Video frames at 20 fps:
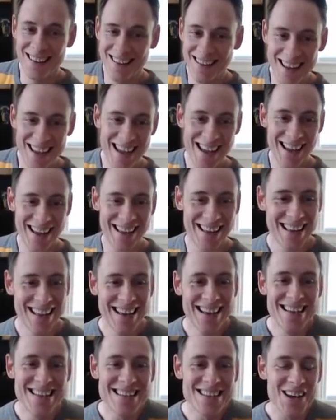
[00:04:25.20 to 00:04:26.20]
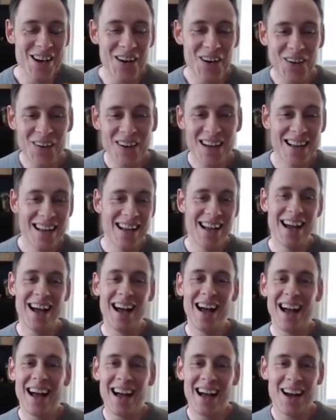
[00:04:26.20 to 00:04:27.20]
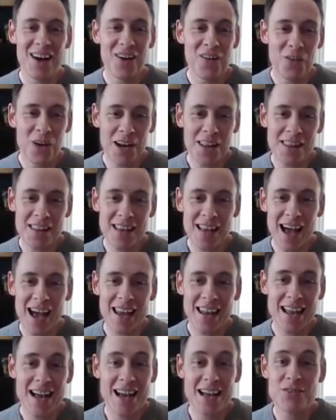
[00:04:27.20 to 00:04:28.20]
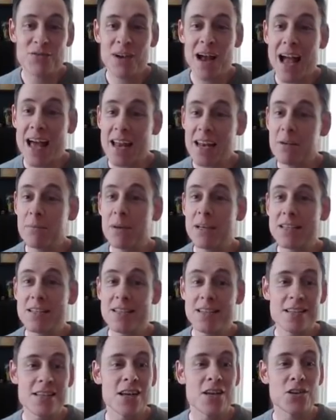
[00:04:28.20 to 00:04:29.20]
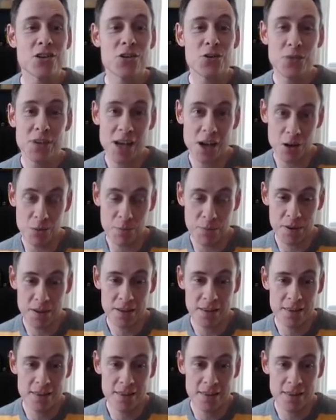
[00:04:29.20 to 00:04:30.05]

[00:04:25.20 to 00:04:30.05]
Okay, so what are the guidelines for adding a business to Yelp?